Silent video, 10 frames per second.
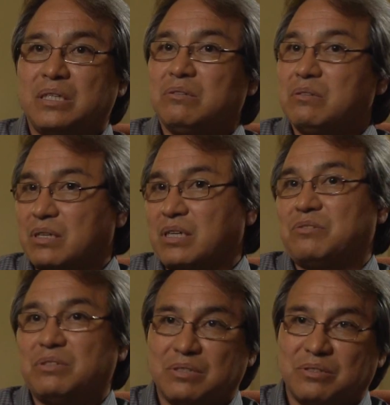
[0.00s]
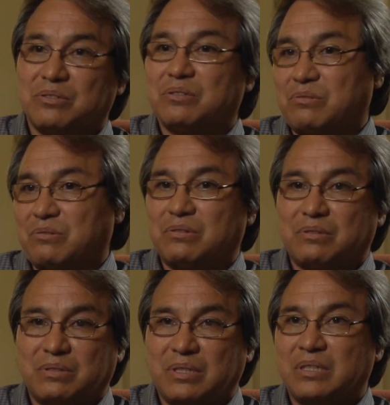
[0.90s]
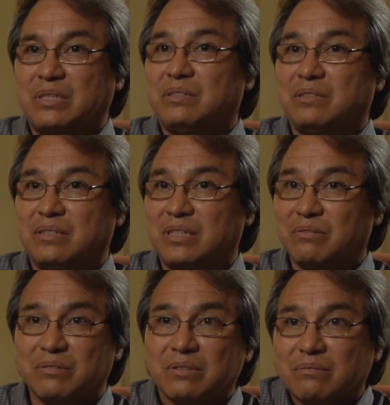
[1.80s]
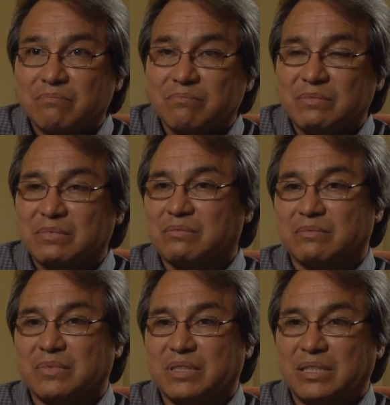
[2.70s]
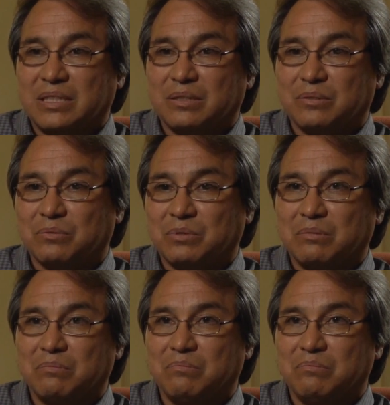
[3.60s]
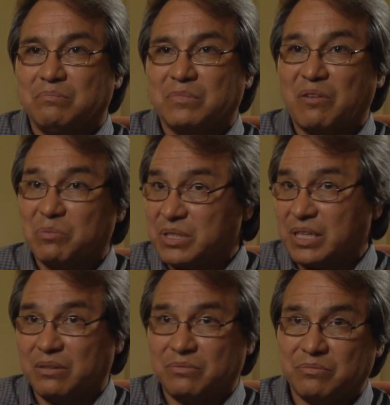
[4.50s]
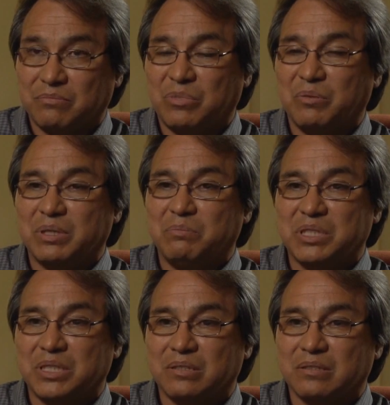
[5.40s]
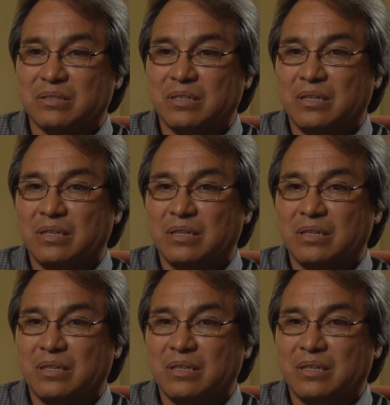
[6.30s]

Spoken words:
either in the country concerned or in Geneva, where governments have permanent missions,